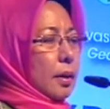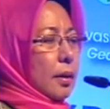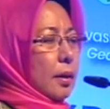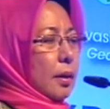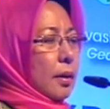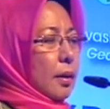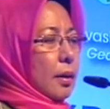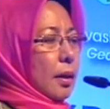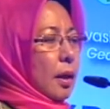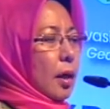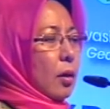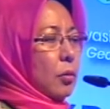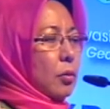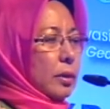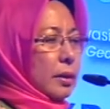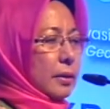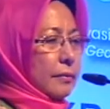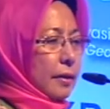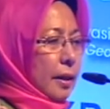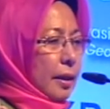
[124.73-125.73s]
how we
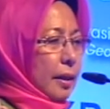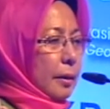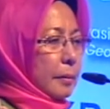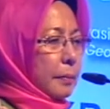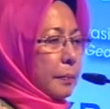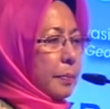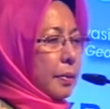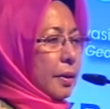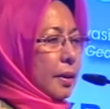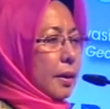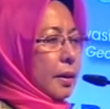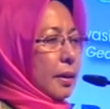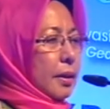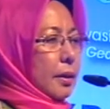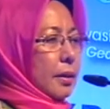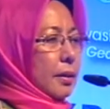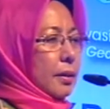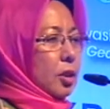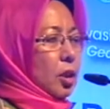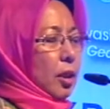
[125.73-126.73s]
develop
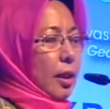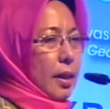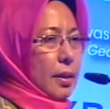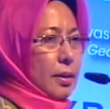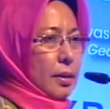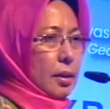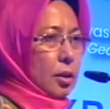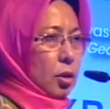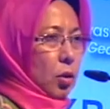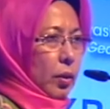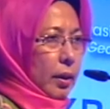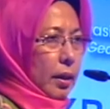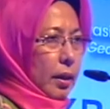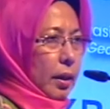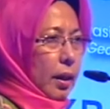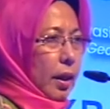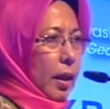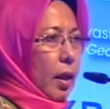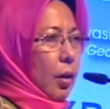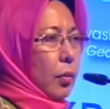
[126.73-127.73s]
GIS in DOE.